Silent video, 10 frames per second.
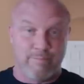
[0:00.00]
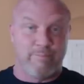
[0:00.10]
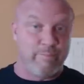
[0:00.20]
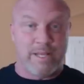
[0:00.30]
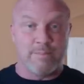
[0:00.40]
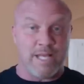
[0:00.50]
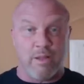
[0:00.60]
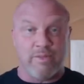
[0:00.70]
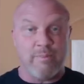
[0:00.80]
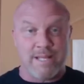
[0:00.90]
becomes
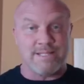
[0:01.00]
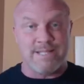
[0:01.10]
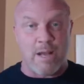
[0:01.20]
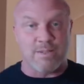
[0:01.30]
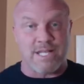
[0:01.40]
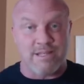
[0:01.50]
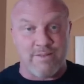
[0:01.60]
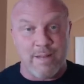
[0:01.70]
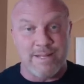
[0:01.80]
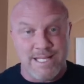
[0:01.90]
healthy because now it's got the
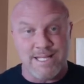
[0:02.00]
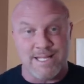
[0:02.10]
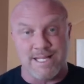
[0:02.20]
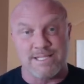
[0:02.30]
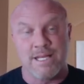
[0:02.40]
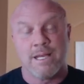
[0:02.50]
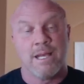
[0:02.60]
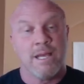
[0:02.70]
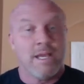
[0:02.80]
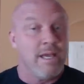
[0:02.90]
vitamin D it needs.
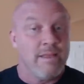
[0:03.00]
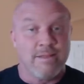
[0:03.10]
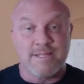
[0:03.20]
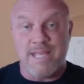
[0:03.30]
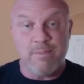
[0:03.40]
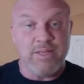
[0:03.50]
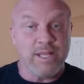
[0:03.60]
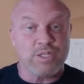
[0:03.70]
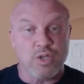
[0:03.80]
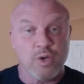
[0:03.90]
The same thing
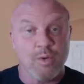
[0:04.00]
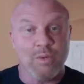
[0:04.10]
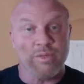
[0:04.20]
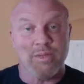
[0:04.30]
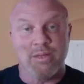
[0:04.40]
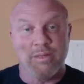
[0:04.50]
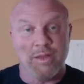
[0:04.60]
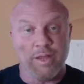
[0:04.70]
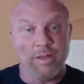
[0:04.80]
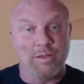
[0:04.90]
is true with
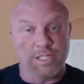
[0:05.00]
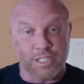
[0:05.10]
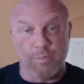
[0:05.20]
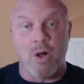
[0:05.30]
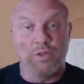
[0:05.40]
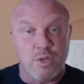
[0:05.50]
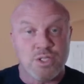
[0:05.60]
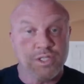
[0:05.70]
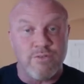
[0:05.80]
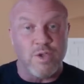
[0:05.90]
small
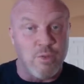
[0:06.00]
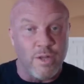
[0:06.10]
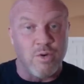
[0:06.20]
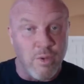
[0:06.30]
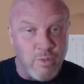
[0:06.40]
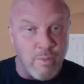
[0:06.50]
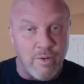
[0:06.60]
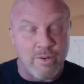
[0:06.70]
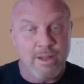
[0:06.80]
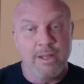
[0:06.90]
doses of human growth
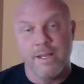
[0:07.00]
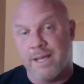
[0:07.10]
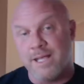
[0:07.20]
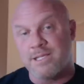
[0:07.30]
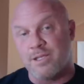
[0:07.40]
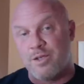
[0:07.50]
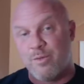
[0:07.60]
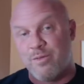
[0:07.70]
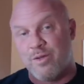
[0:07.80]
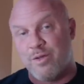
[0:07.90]
hormone. Is
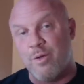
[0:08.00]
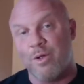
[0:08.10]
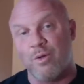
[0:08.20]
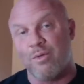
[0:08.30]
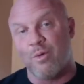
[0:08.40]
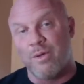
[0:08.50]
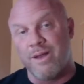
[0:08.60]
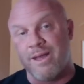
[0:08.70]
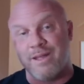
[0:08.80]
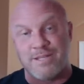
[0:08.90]
your human growth
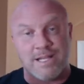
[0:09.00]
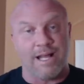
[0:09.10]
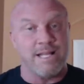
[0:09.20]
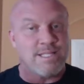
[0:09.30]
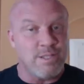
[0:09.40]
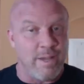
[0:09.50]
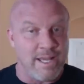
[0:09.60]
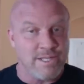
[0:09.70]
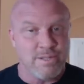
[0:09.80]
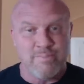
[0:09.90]
hormone declines as you
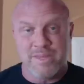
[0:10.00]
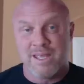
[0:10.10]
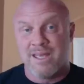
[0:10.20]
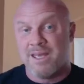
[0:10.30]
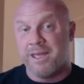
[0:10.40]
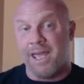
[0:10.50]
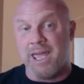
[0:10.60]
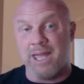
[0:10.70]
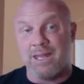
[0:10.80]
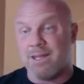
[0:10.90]
age,
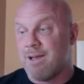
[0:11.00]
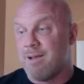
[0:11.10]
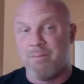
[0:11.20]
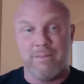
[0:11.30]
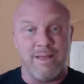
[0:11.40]
and who